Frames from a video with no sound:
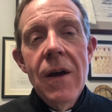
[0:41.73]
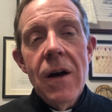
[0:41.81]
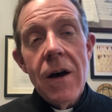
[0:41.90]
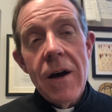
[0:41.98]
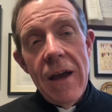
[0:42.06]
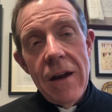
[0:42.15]

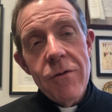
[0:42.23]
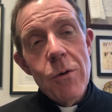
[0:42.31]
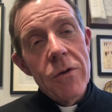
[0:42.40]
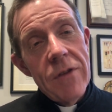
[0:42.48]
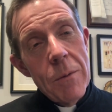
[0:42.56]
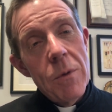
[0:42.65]
And of
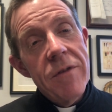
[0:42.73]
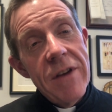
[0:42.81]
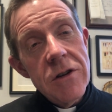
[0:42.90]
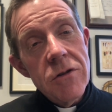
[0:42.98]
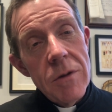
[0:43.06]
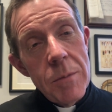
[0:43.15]
course, that will
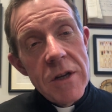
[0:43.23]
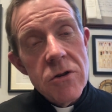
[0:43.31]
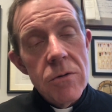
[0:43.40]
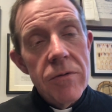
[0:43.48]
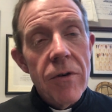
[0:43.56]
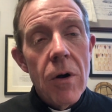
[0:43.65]
eventually be
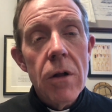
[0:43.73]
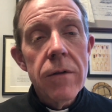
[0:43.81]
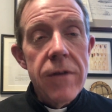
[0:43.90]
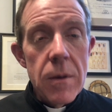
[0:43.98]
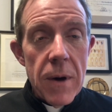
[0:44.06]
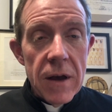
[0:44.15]
true for all of
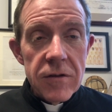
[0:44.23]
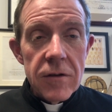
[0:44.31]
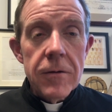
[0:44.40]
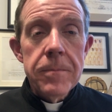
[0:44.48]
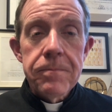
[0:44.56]
the apostles.